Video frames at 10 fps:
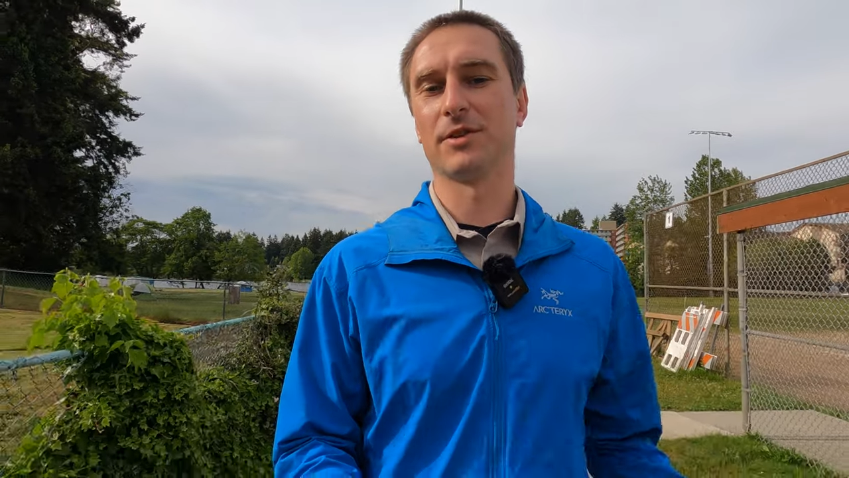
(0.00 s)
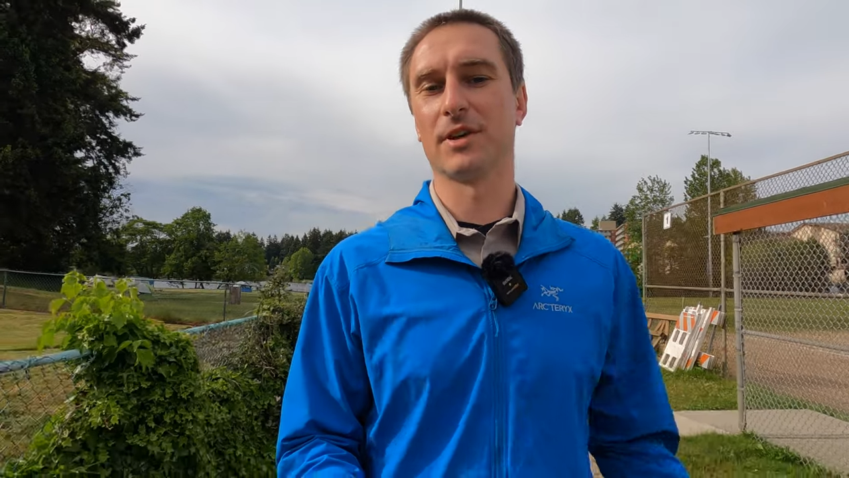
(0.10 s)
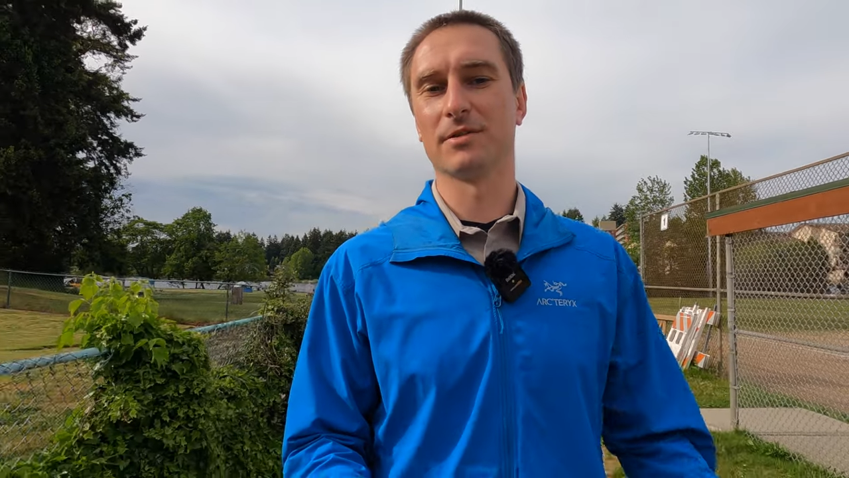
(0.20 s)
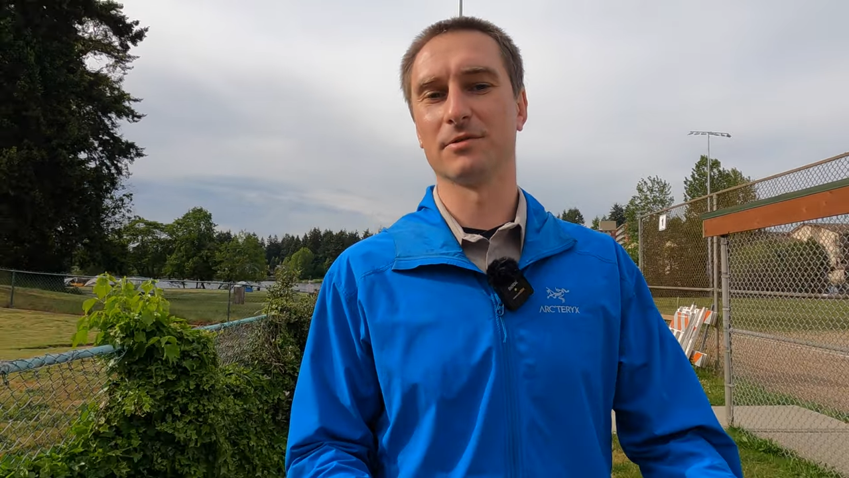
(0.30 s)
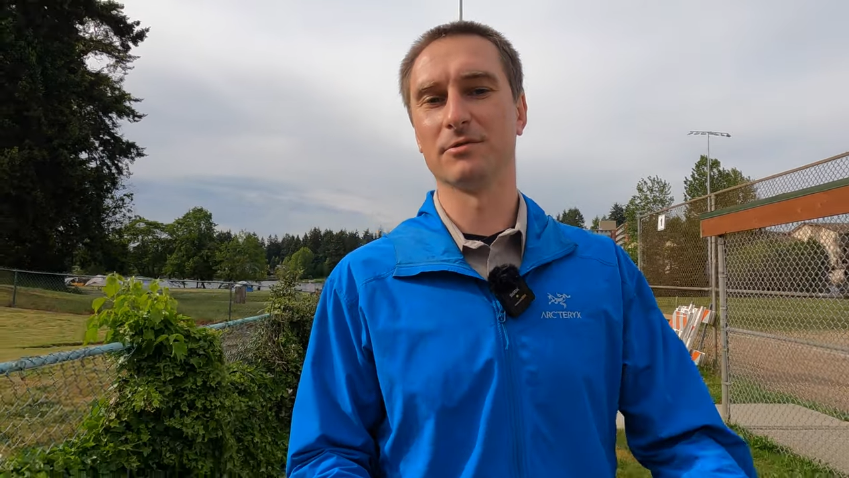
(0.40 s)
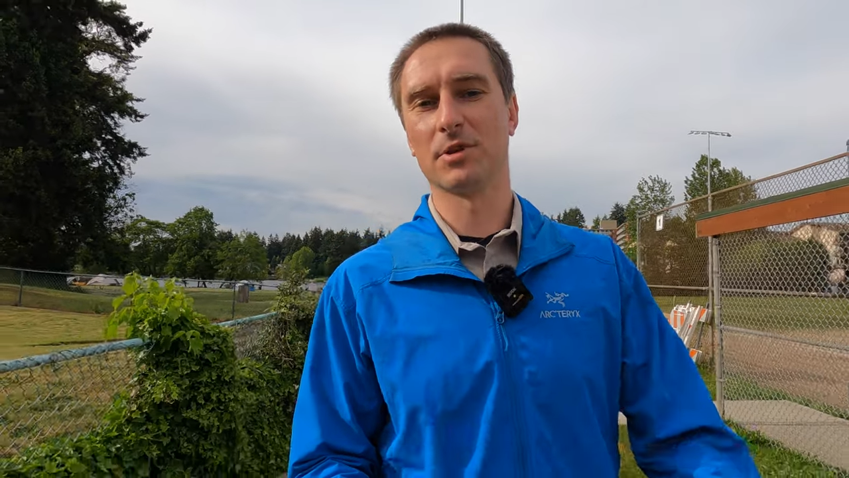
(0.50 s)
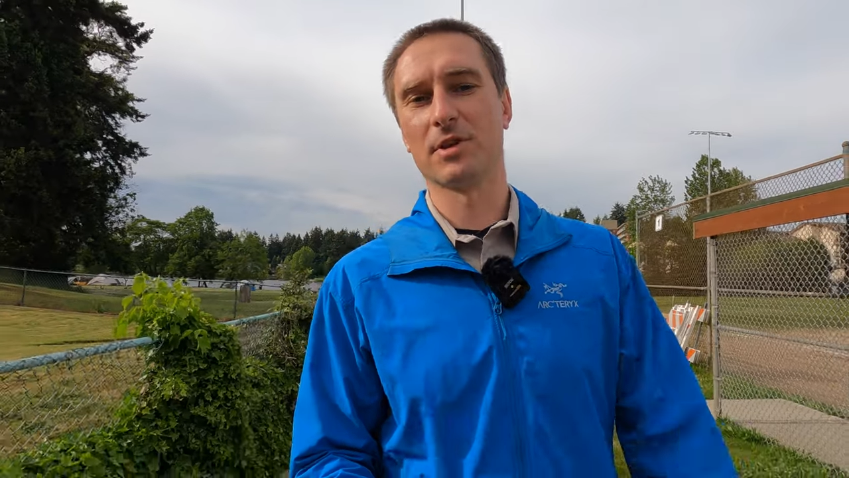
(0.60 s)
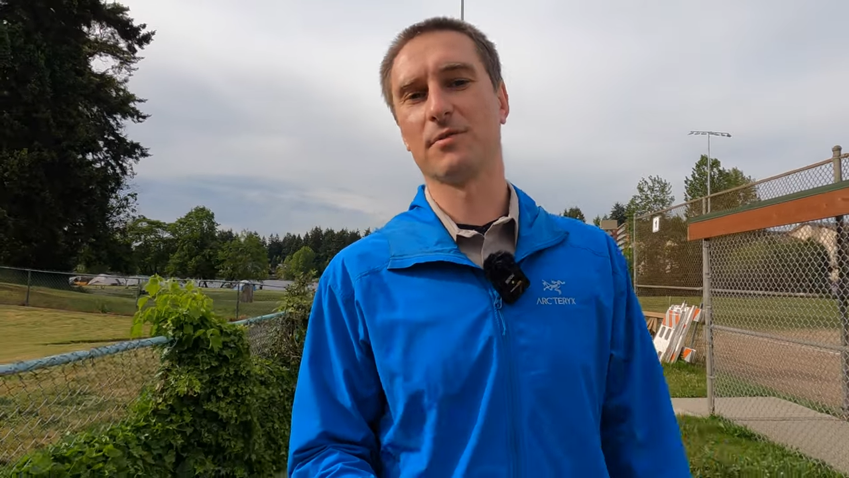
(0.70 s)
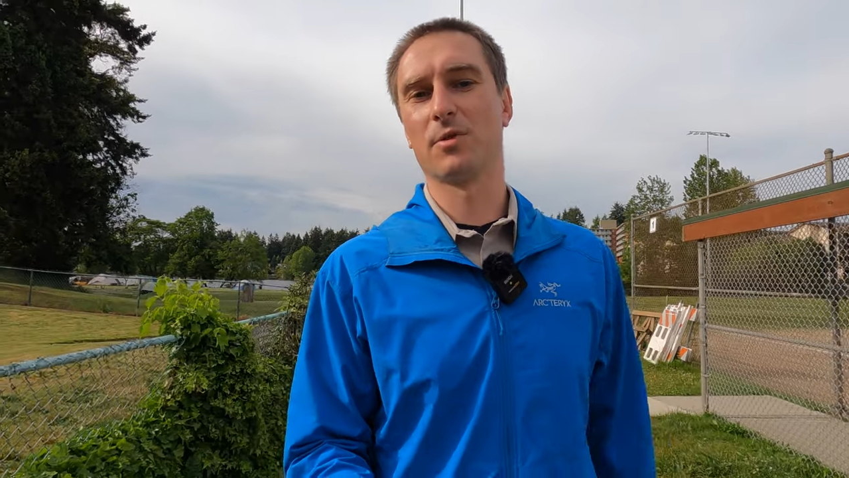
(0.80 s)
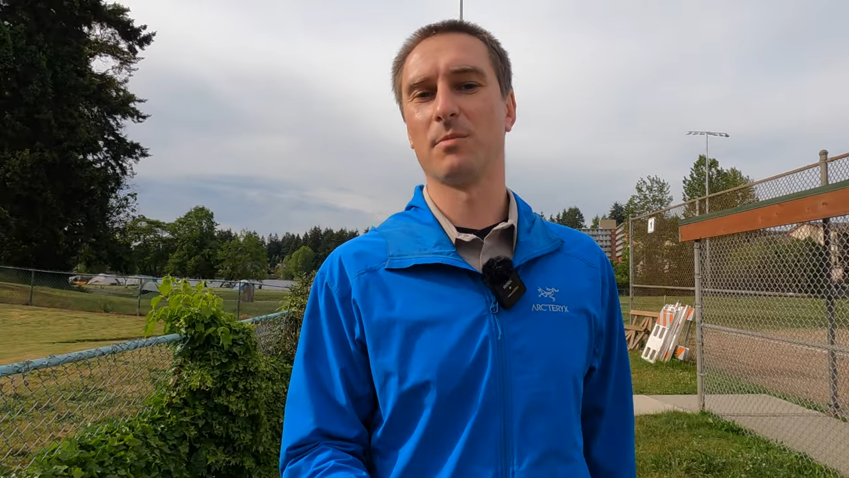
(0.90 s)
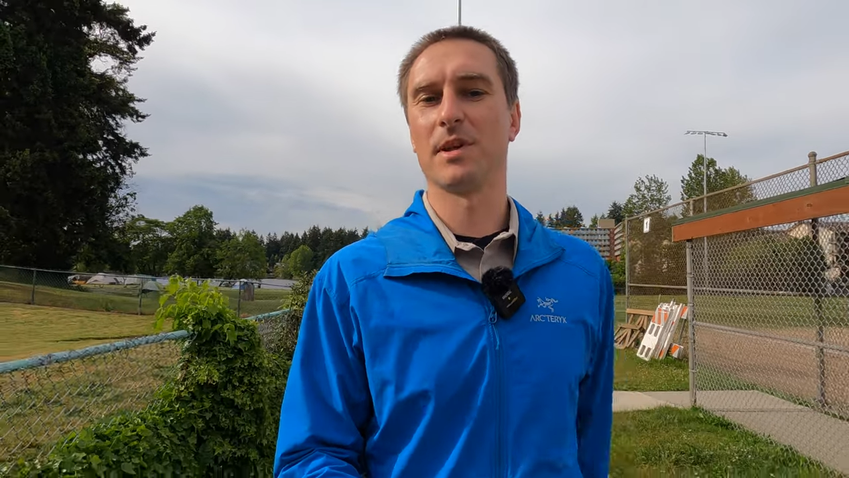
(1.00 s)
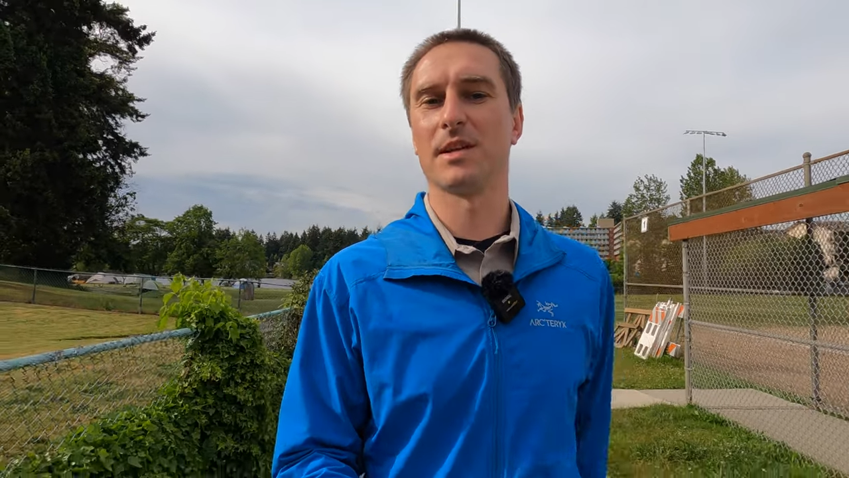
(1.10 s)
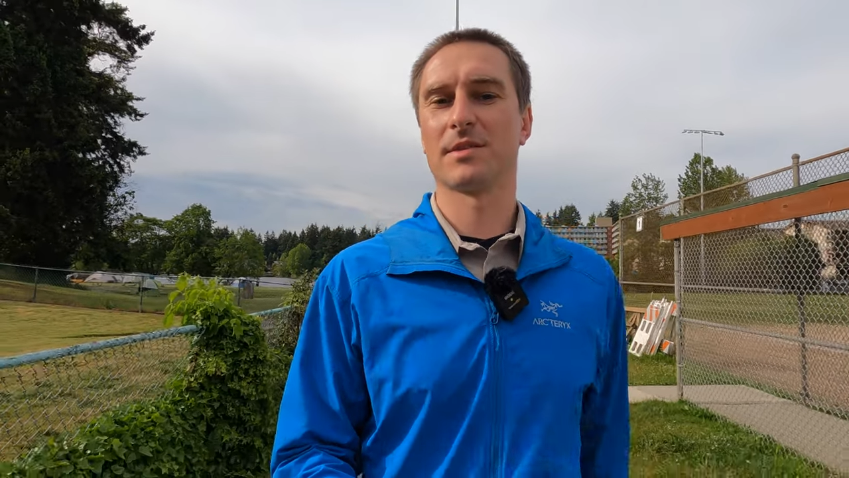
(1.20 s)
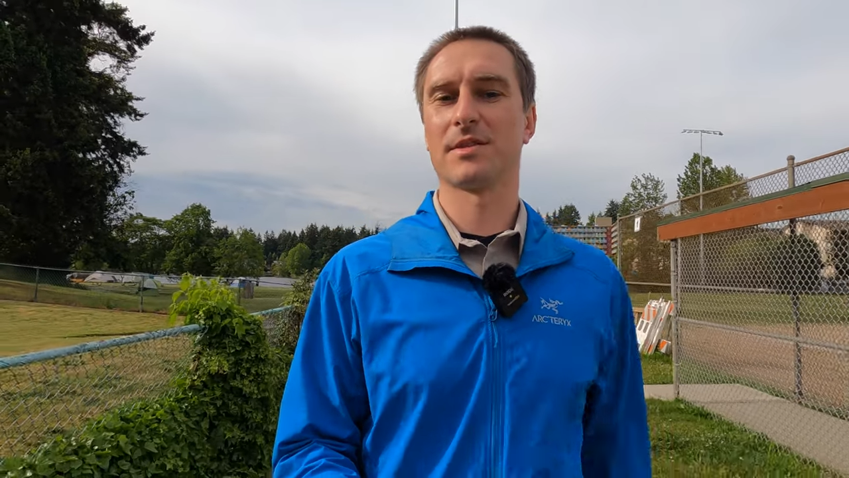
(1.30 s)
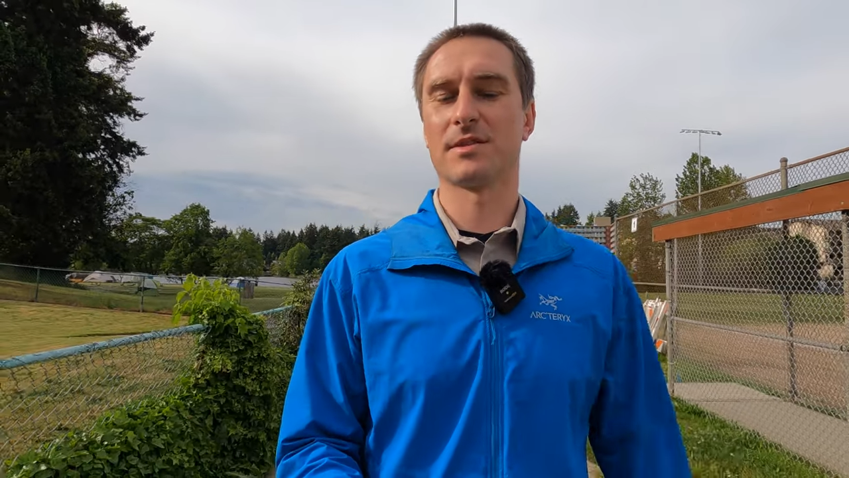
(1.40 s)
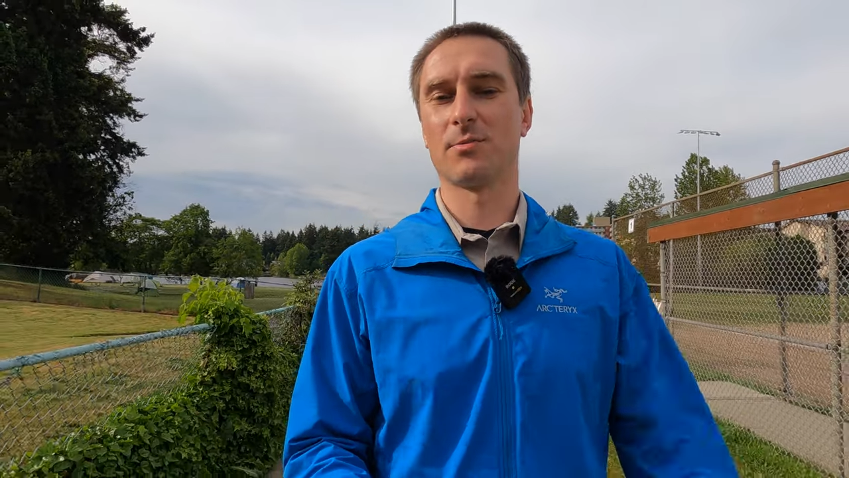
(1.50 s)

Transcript: and looking for places